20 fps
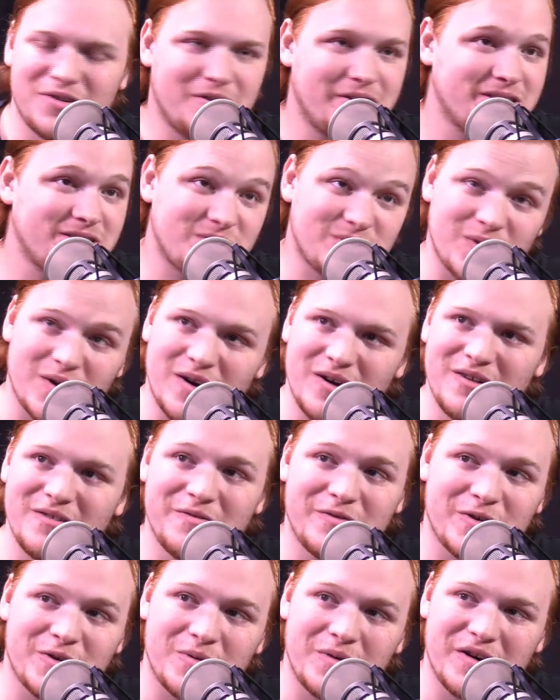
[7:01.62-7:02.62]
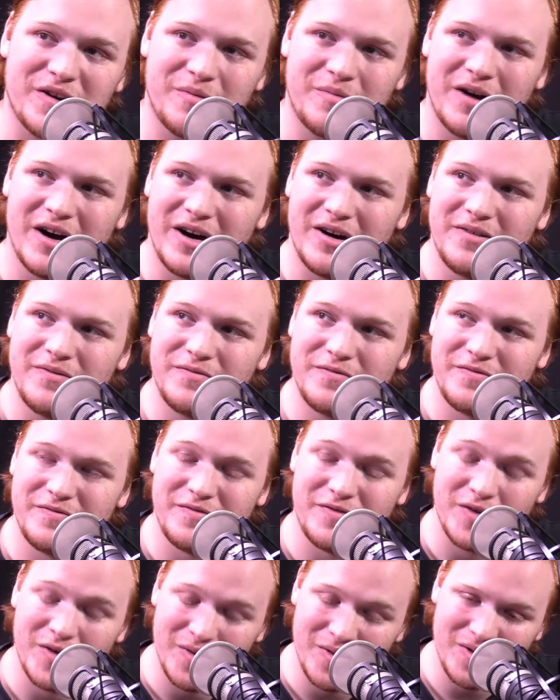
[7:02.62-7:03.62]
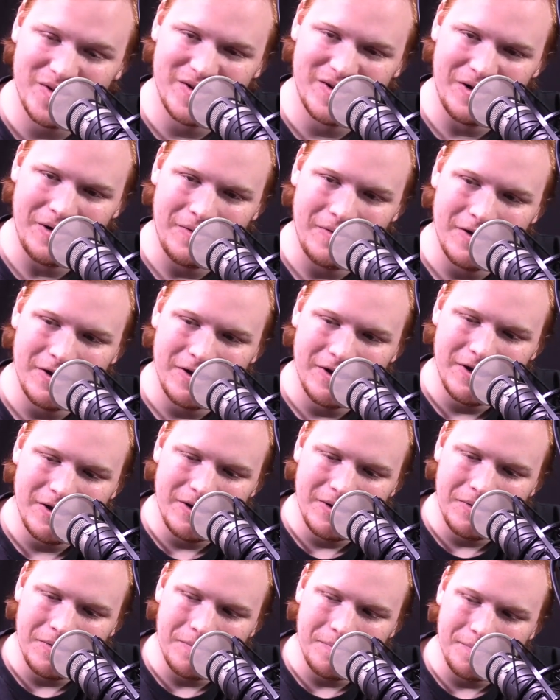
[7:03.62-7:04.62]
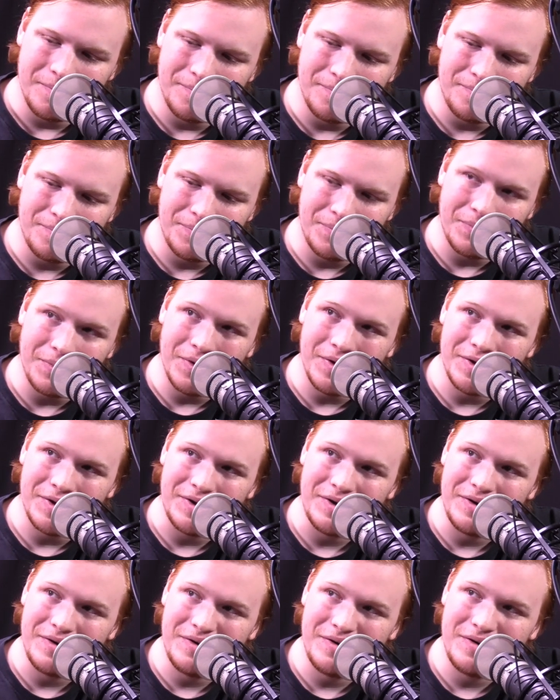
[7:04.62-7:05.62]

going strong for quite a while further, but